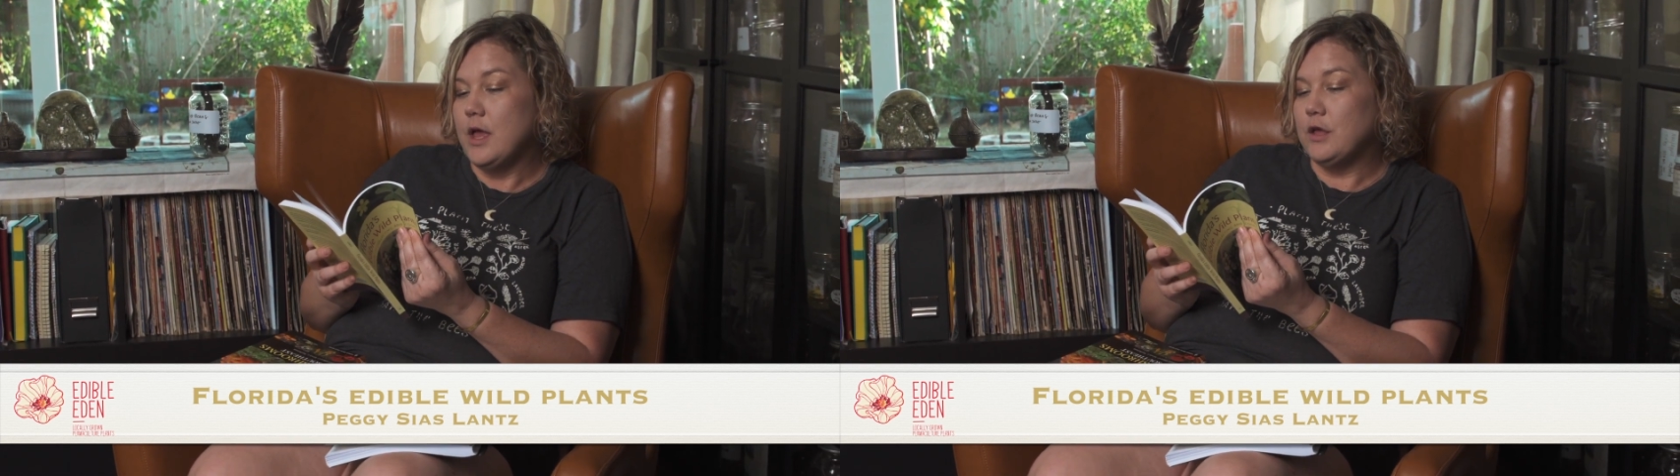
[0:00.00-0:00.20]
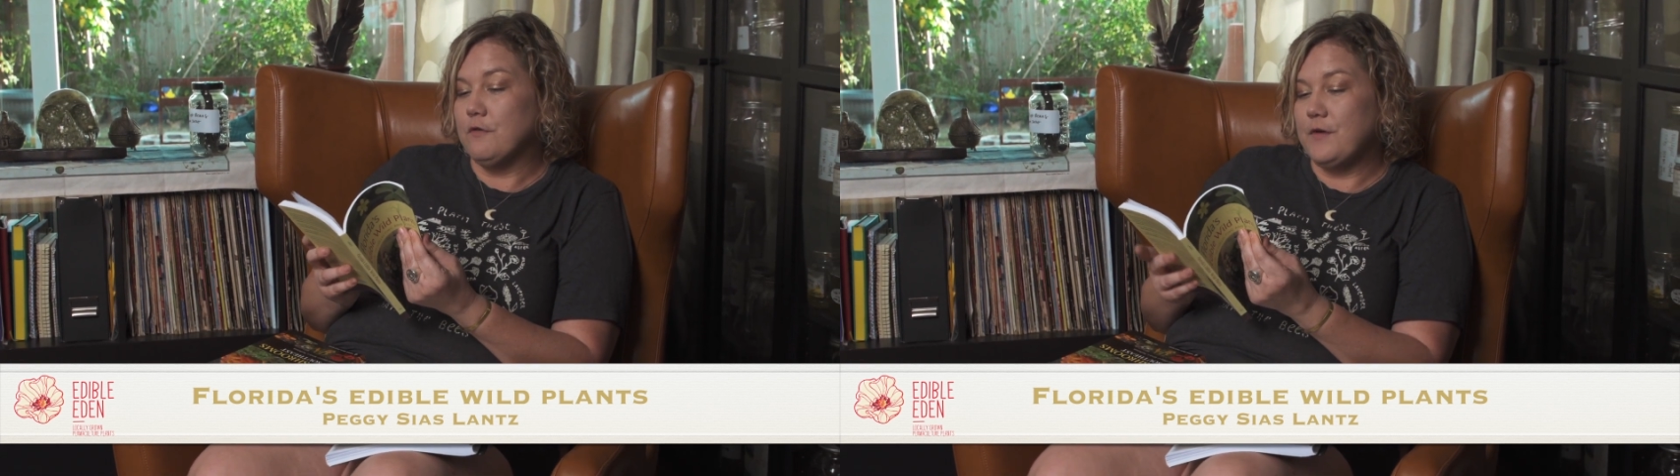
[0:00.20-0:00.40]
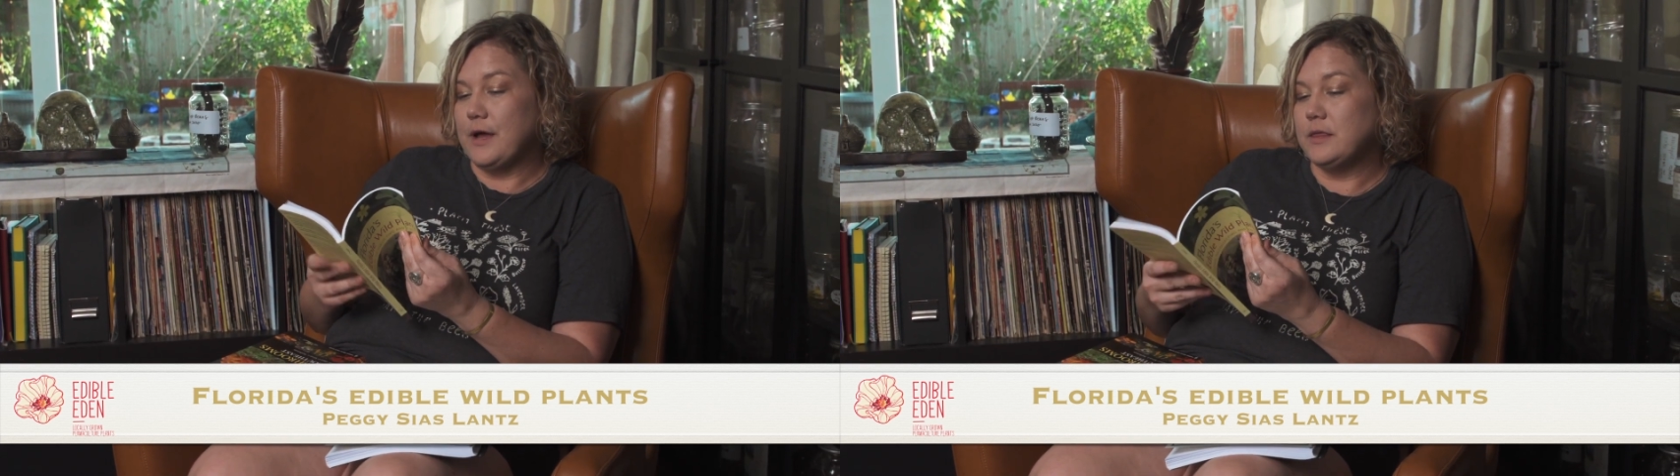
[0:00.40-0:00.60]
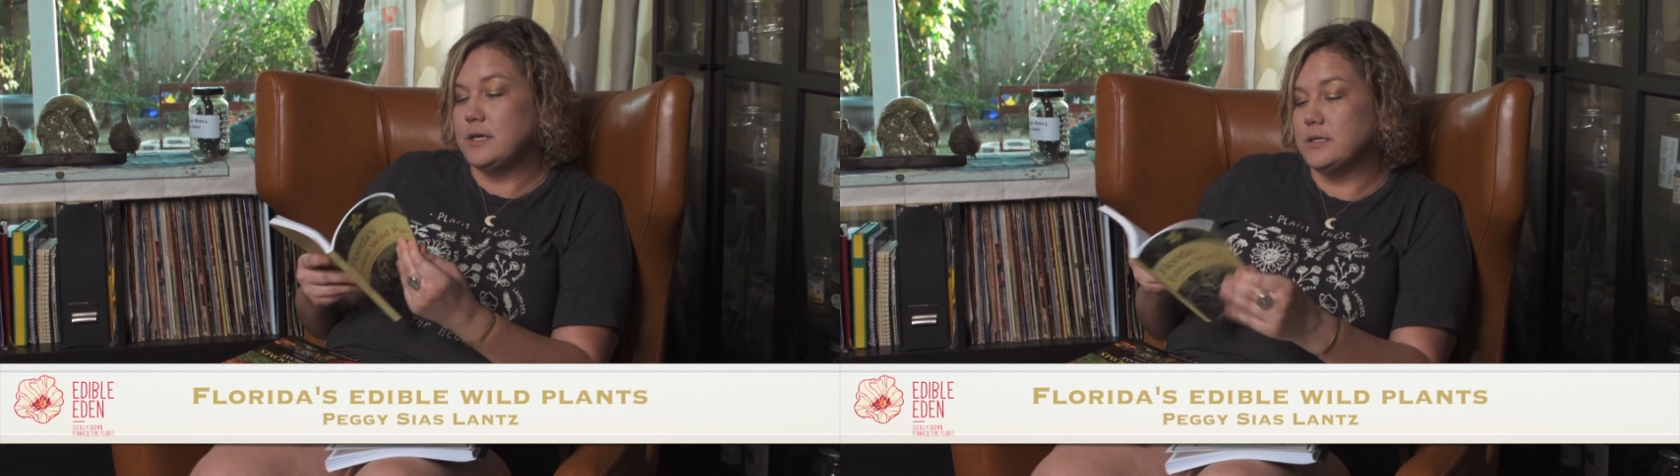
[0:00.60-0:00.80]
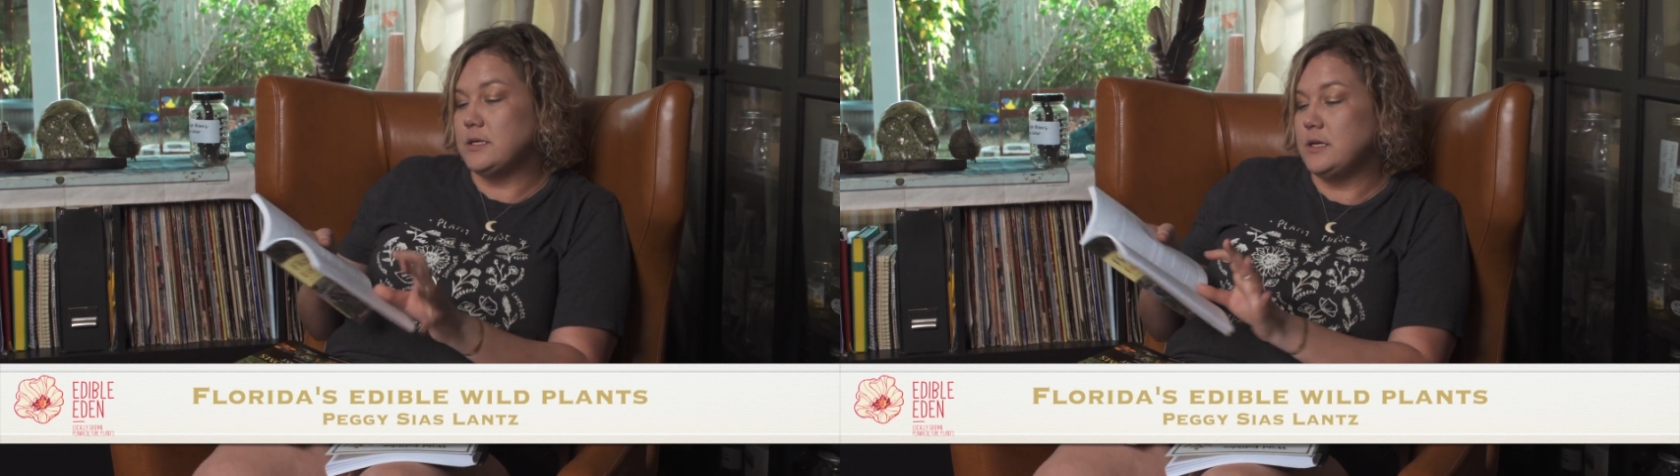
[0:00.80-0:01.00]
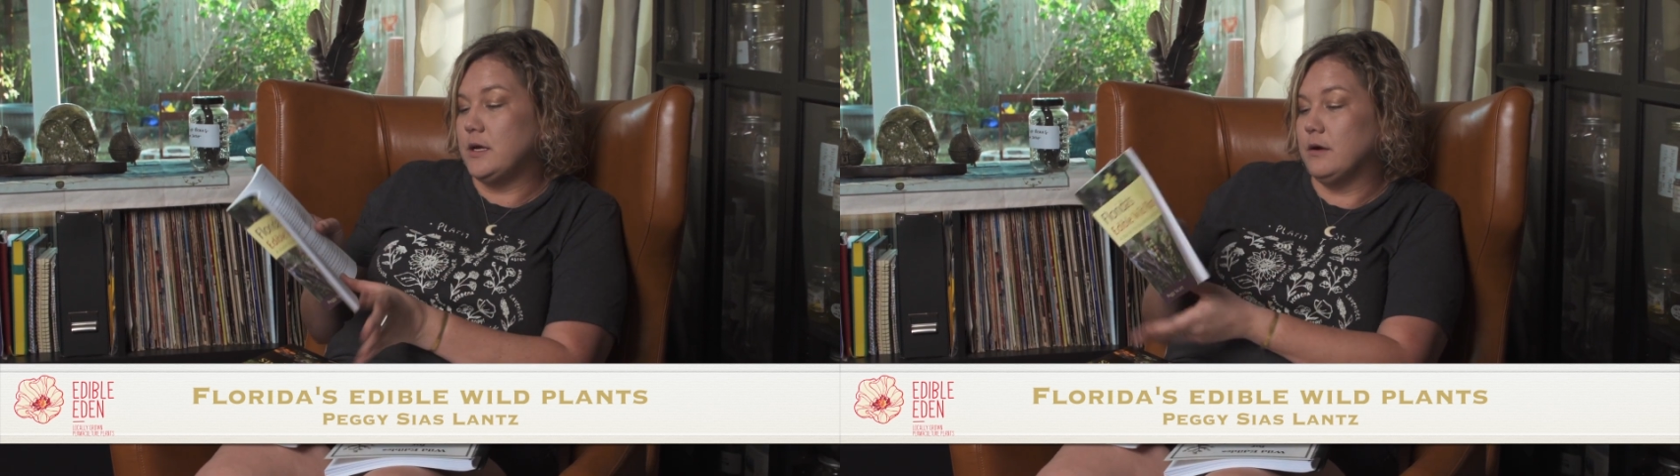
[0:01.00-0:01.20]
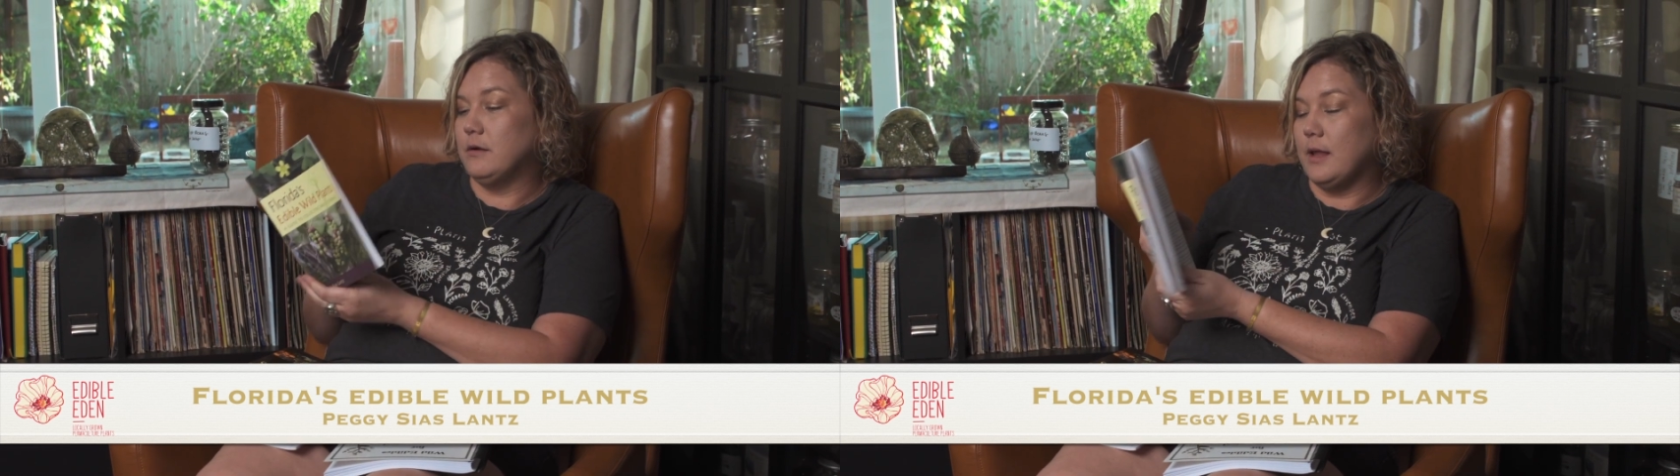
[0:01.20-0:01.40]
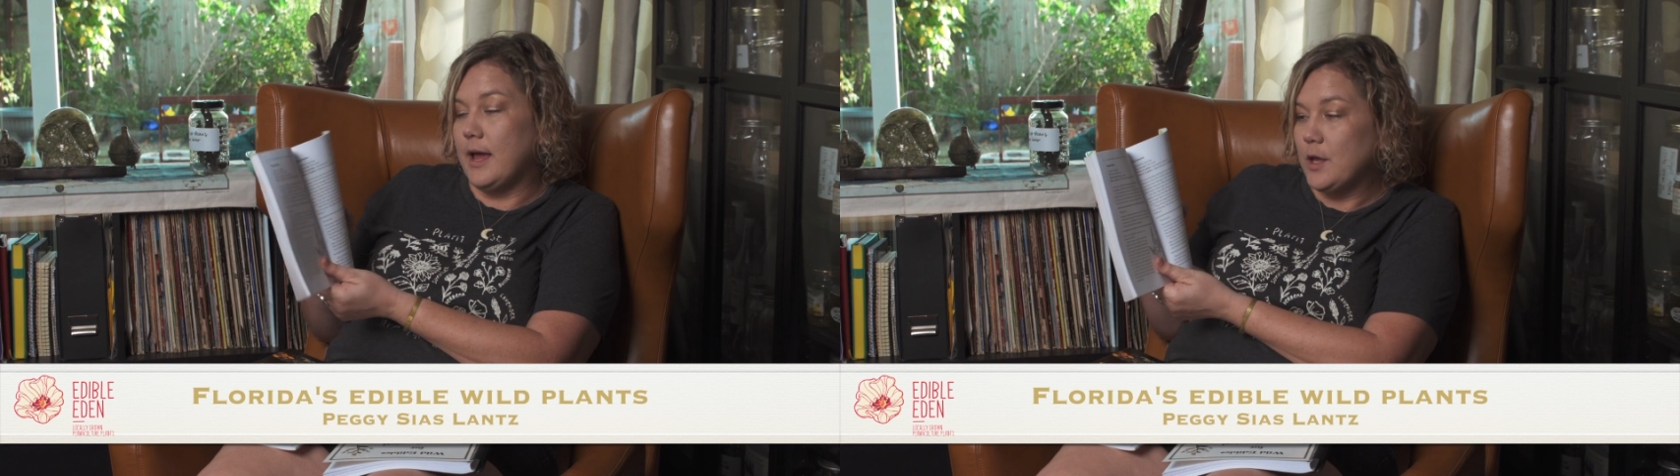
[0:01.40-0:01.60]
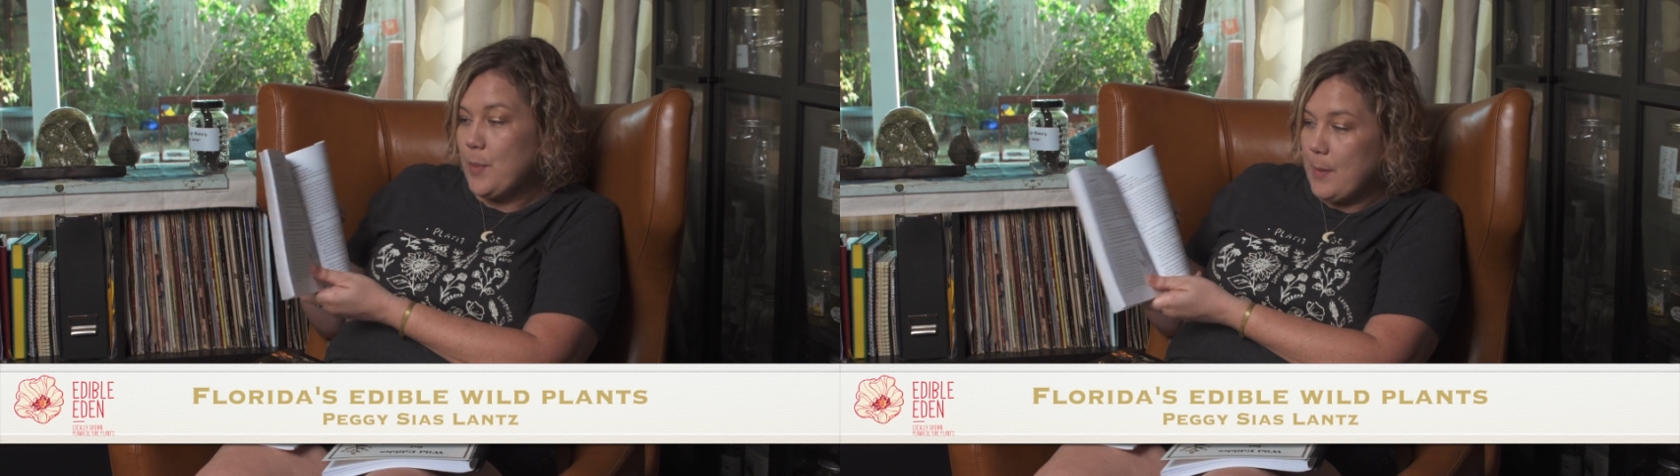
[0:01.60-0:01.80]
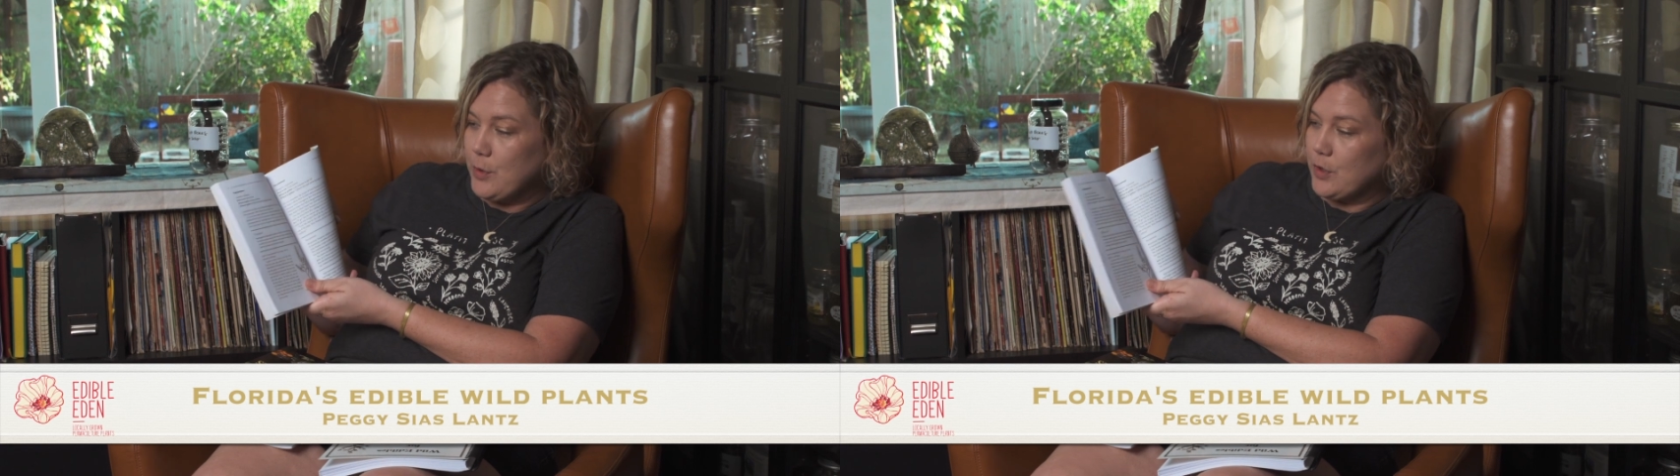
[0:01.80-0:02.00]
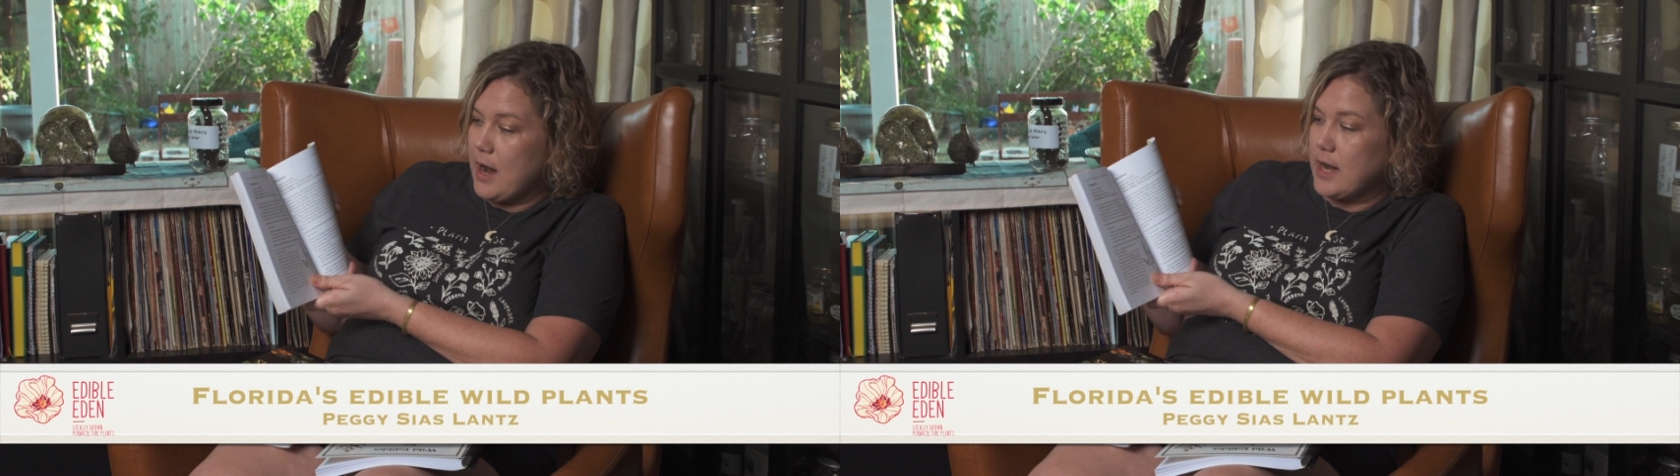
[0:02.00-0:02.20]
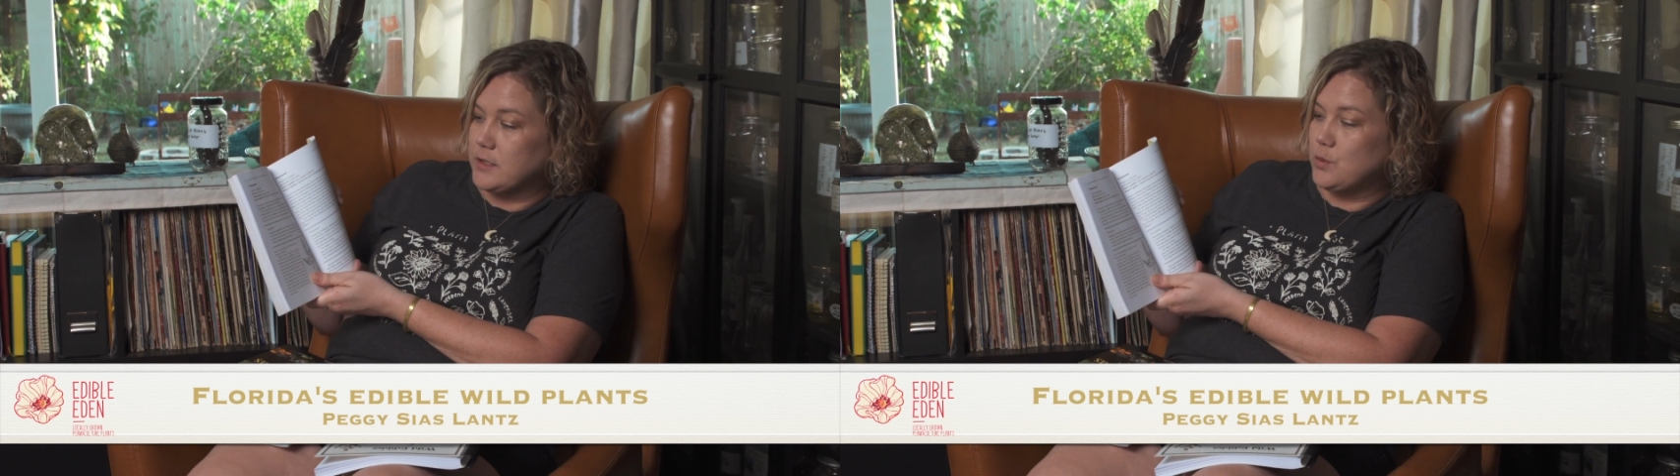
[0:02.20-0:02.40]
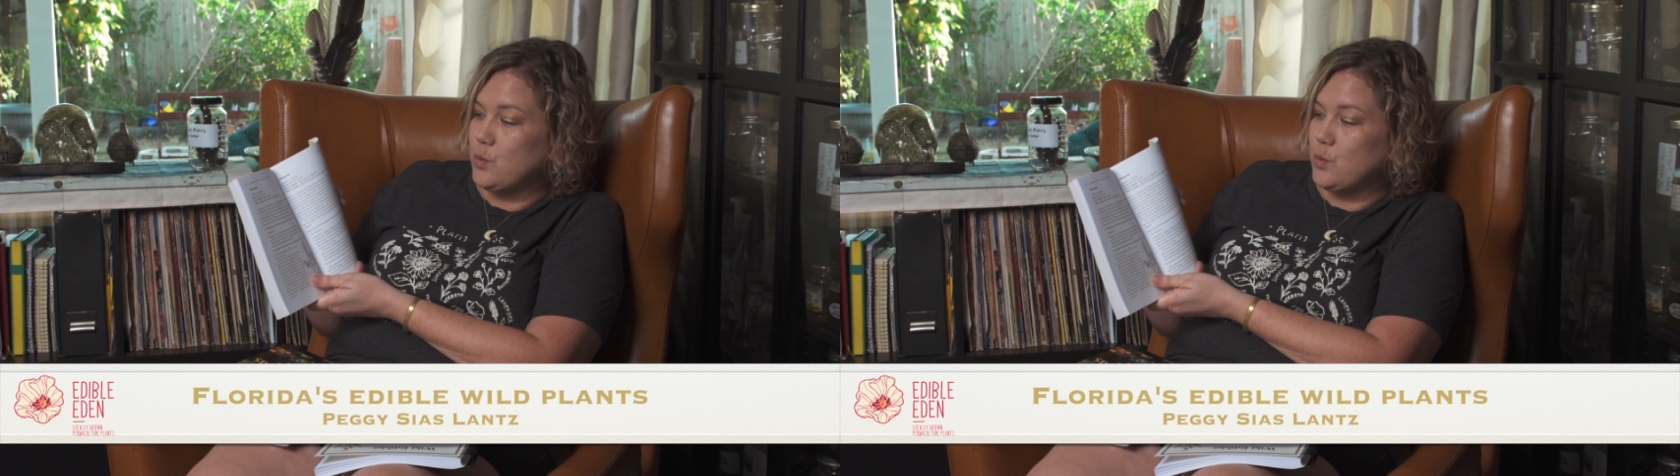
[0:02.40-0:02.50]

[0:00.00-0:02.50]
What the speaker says: you'll find things in here like peppergrass,